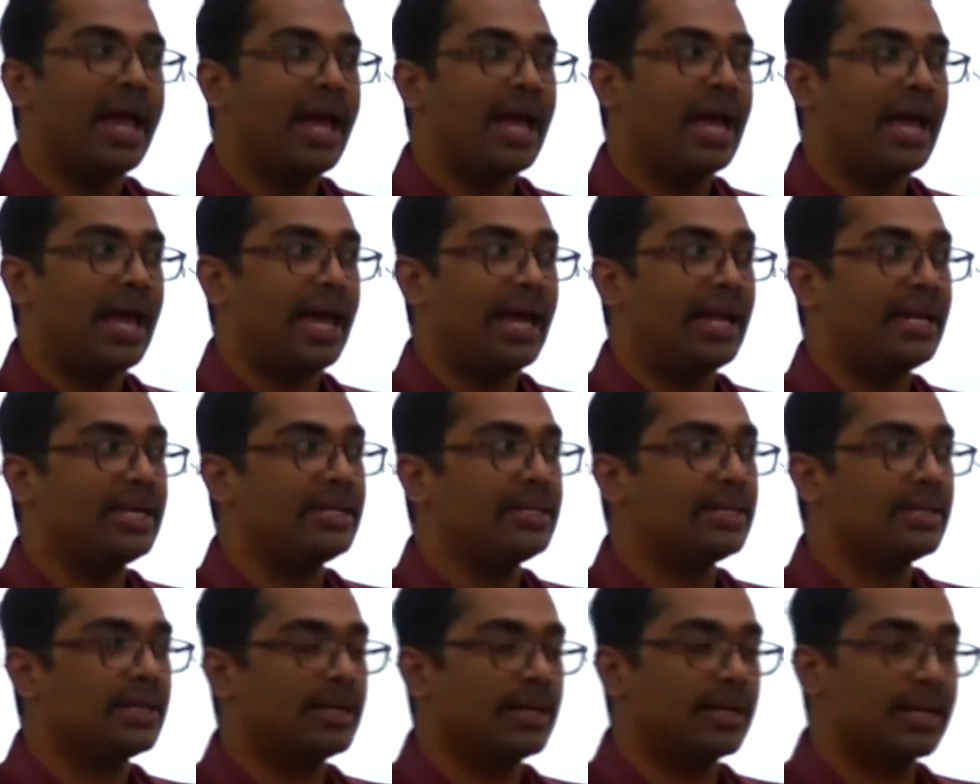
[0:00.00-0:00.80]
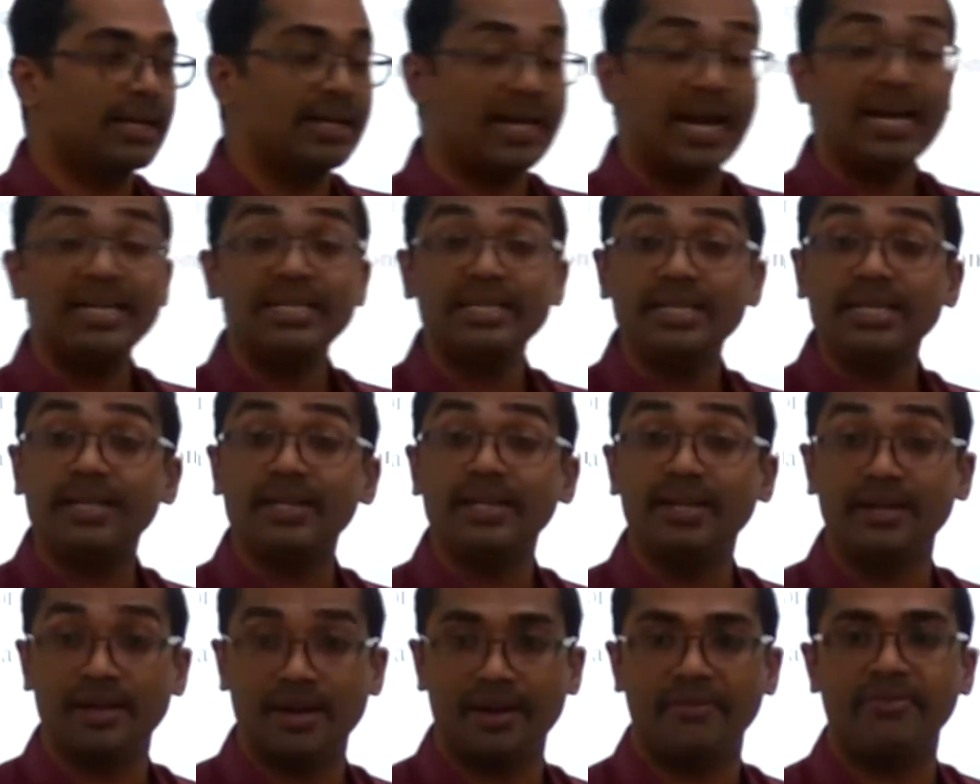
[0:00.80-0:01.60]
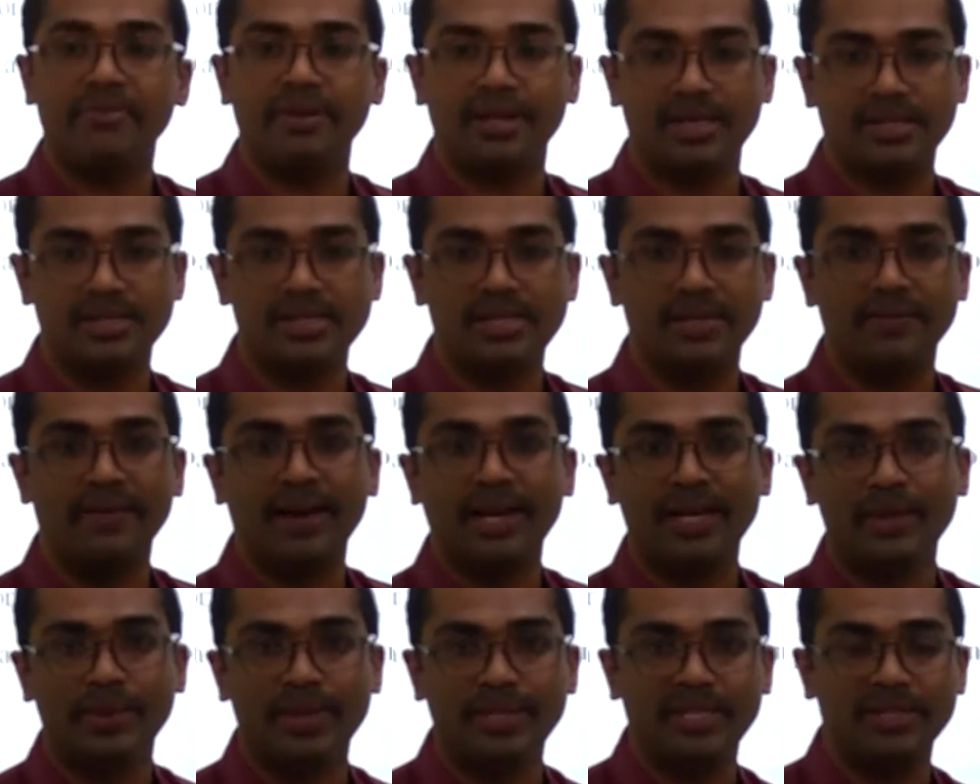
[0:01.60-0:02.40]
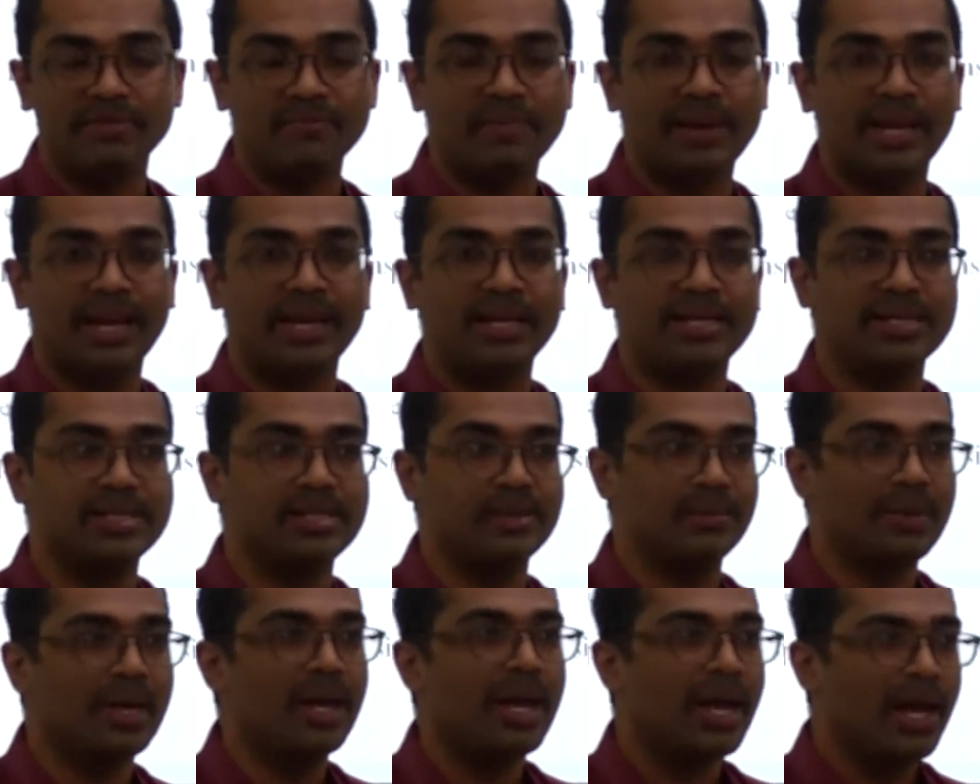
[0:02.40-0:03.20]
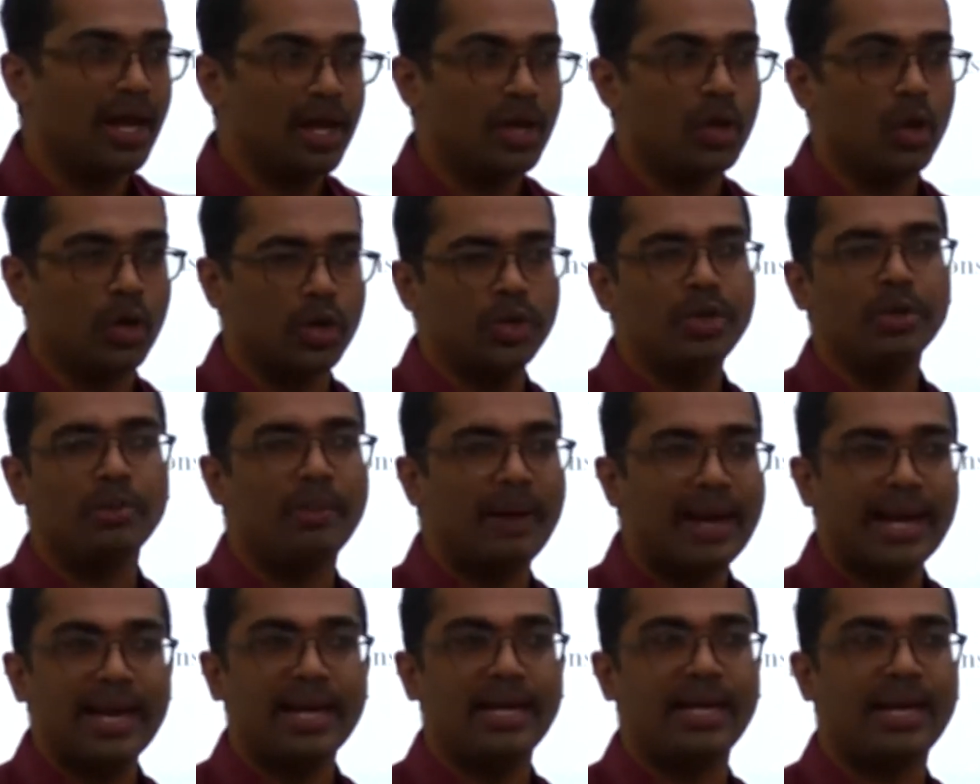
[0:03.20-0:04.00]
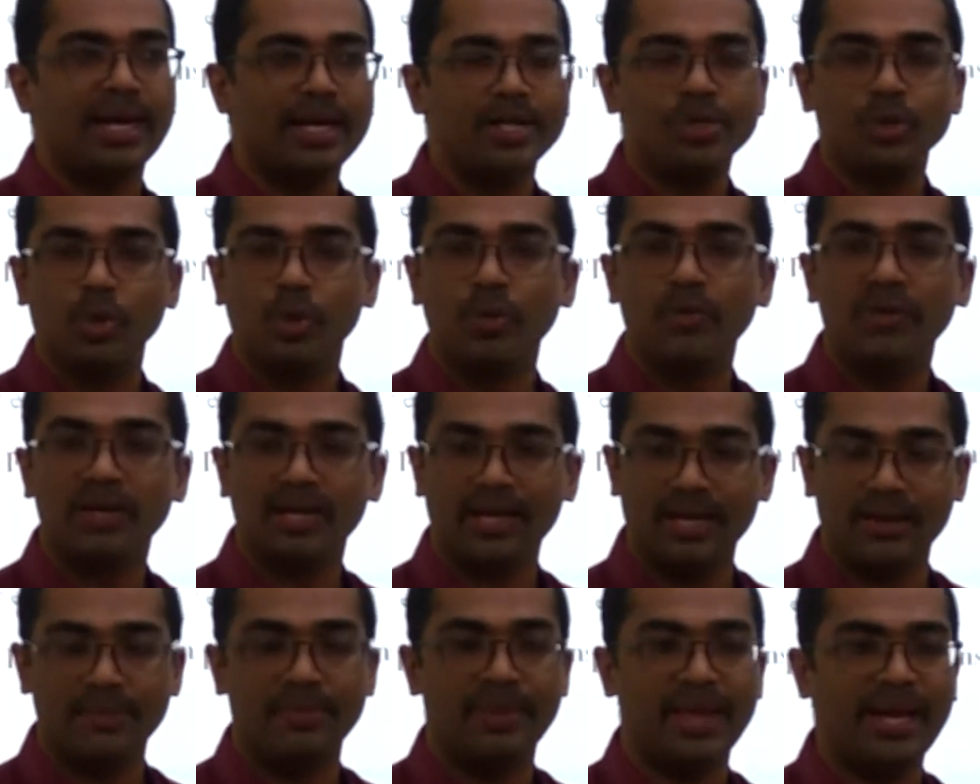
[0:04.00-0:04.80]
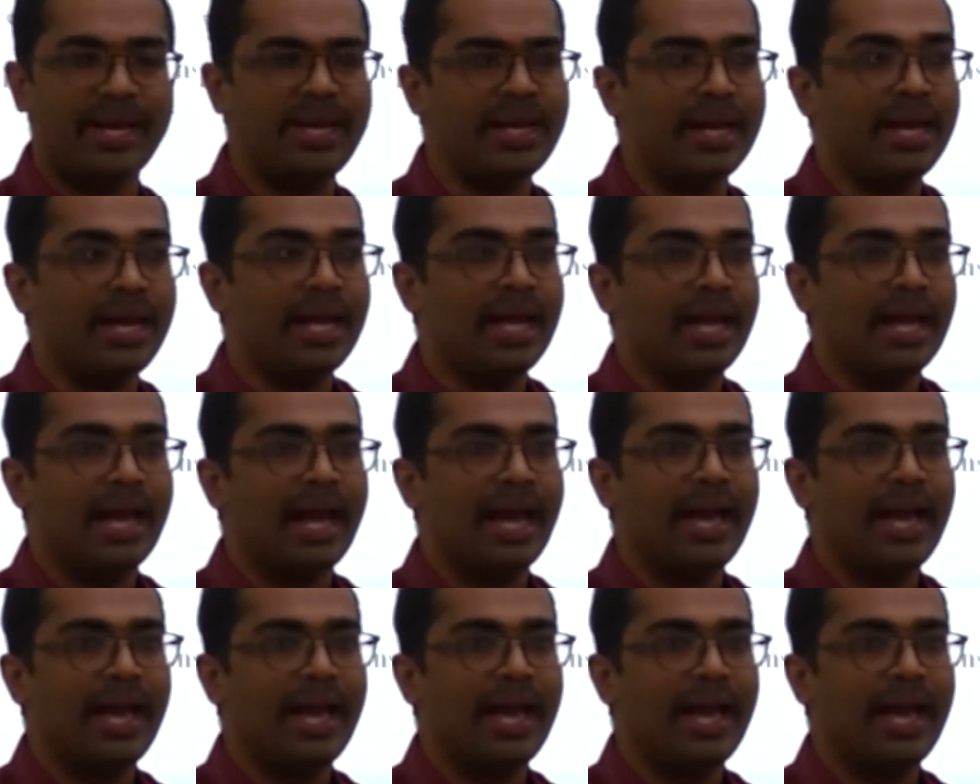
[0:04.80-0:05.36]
and criterion referenced evaluative mechanism in order to by and large overcome that.